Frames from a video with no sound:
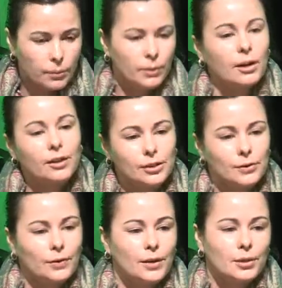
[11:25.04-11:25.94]
Well, I'll just
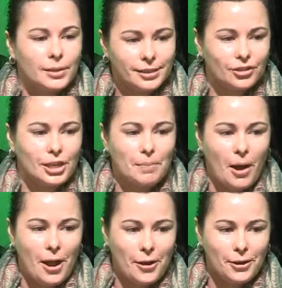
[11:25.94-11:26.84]
refer to it as
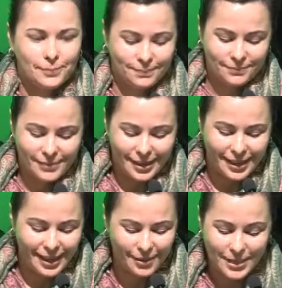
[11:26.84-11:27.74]
GBio.
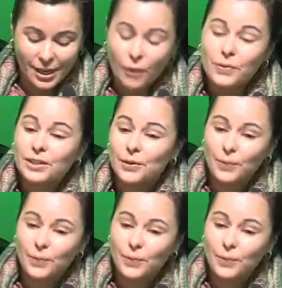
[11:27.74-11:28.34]
It offers a